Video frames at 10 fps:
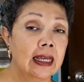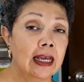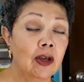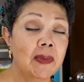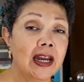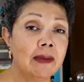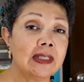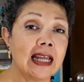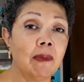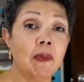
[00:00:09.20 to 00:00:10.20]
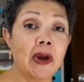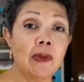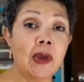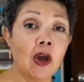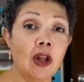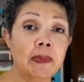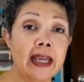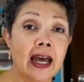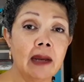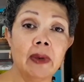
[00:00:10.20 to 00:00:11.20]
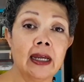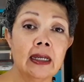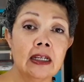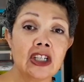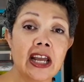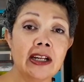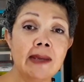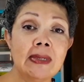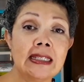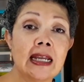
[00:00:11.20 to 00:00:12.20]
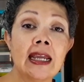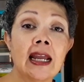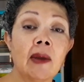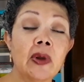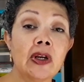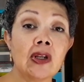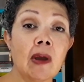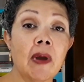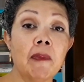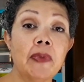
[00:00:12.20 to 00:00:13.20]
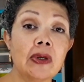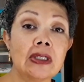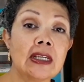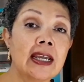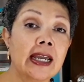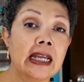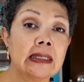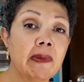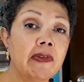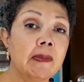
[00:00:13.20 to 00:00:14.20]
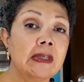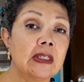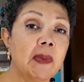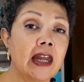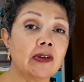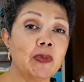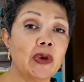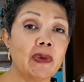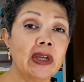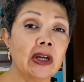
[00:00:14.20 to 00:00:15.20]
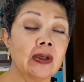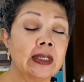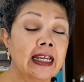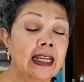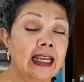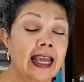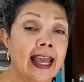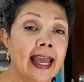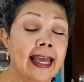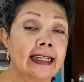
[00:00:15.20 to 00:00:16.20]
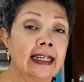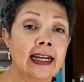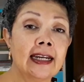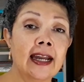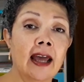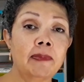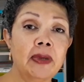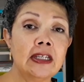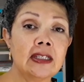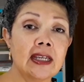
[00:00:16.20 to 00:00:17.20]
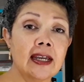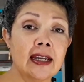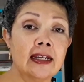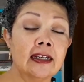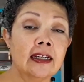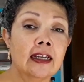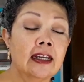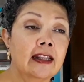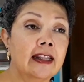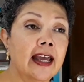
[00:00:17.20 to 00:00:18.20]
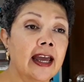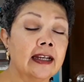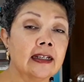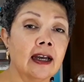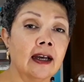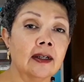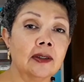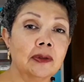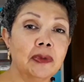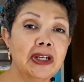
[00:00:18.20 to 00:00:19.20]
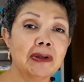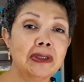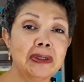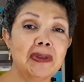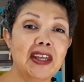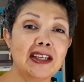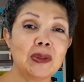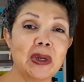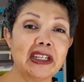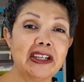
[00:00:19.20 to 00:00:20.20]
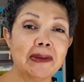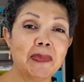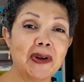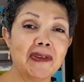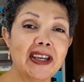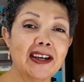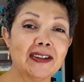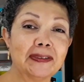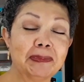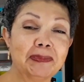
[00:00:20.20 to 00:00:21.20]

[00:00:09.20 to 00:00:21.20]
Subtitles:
Hello, my name is Alba Mar, you may call me Alba. Channel name is Seriela, we're here to talk about books and some of them in Spanish from Puerto Rico. And let it not be said that we don't do things well here in Puerto Rico.